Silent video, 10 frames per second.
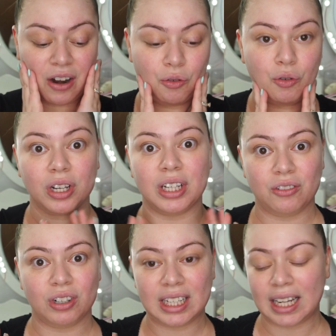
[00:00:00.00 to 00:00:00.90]
I
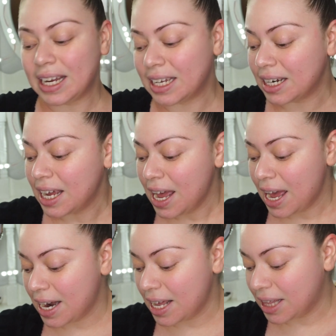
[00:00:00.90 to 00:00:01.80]
really like it,
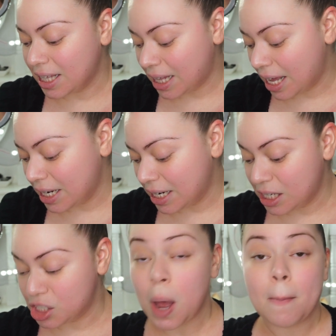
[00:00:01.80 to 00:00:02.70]
and I think that
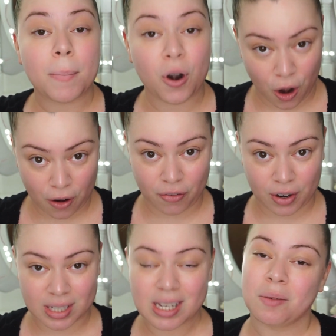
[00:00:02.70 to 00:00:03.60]
it is
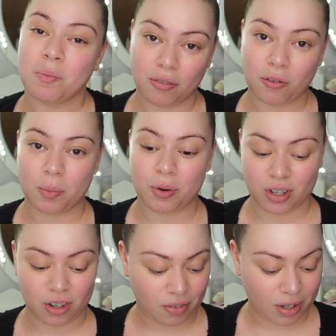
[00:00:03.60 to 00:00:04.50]
perfect before
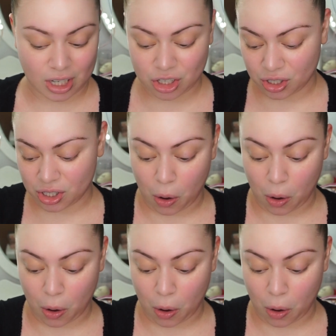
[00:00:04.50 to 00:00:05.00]
putting your foundation.